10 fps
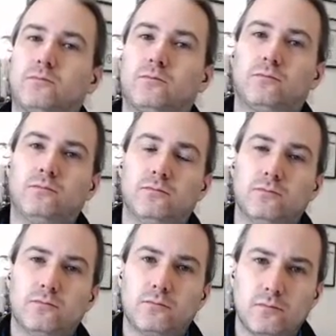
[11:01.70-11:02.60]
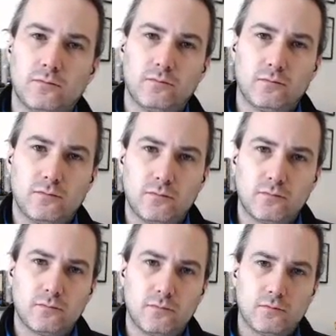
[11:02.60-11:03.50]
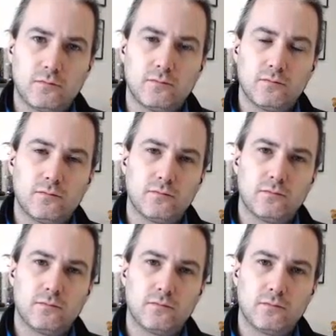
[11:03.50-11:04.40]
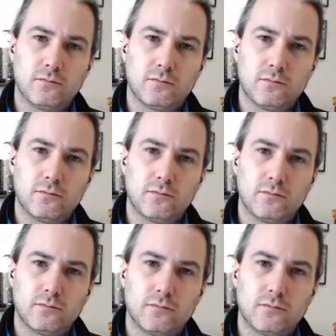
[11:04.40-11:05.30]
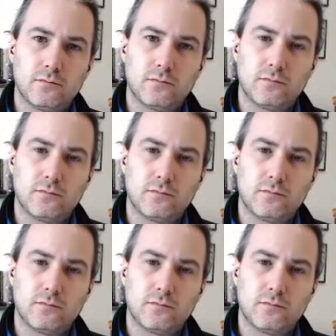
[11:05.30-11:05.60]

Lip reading: (silent)